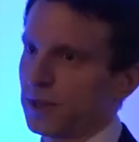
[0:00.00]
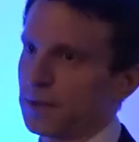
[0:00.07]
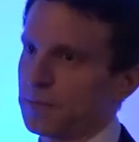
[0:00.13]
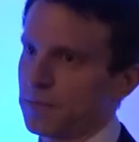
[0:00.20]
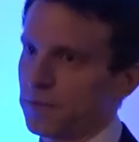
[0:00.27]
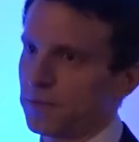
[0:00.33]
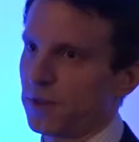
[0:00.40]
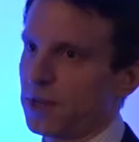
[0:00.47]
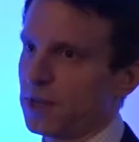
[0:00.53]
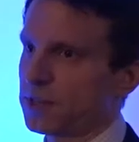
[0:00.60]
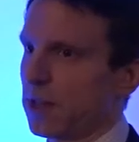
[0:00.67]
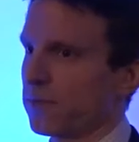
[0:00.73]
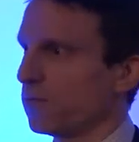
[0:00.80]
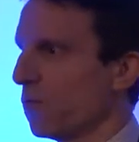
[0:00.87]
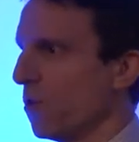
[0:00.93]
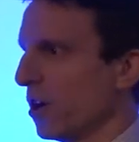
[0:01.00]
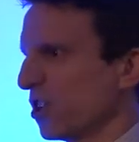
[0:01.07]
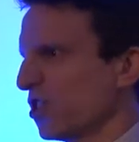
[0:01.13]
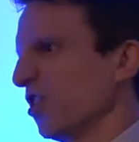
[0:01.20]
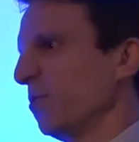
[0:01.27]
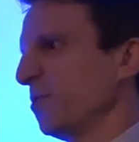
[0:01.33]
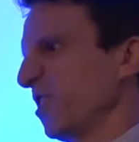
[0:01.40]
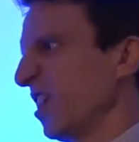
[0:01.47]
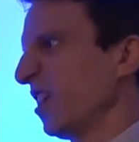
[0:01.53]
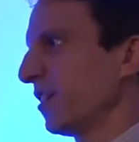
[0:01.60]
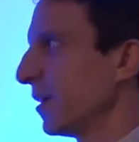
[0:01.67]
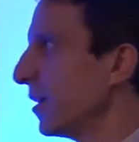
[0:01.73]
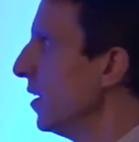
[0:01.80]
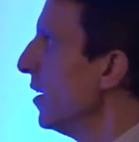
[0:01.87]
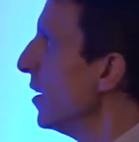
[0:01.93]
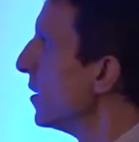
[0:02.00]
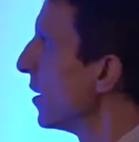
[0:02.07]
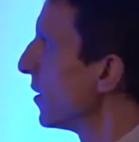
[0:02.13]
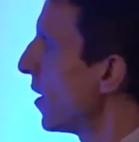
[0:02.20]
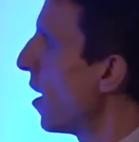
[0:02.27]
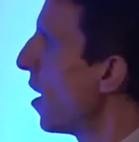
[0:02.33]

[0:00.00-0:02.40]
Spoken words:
37 workshops, another